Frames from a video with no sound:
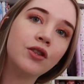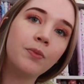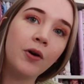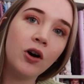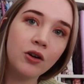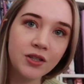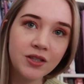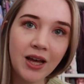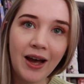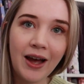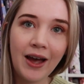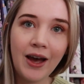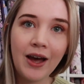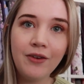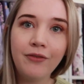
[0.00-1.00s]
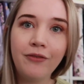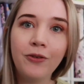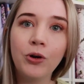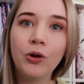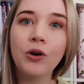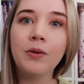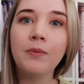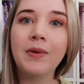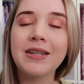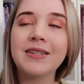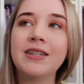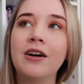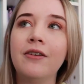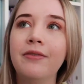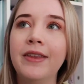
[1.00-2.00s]
the box that I had for my
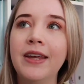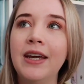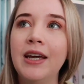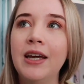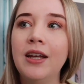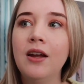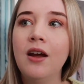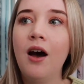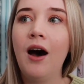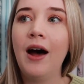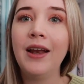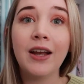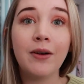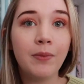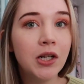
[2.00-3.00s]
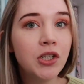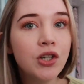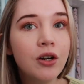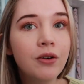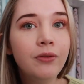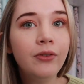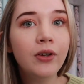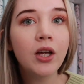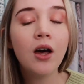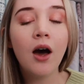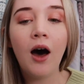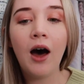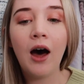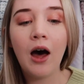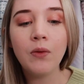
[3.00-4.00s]
stuff that I didn't have much of,
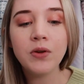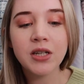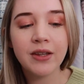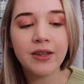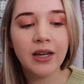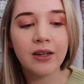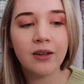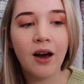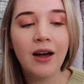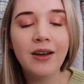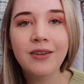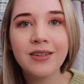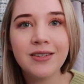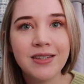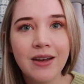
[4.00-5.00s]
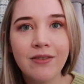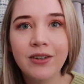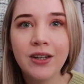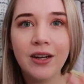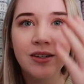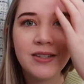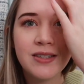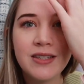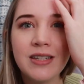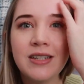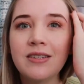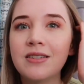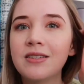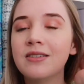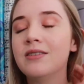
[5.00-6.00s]
which had like under 7, under
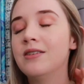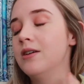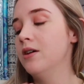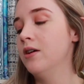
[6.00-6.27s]
6.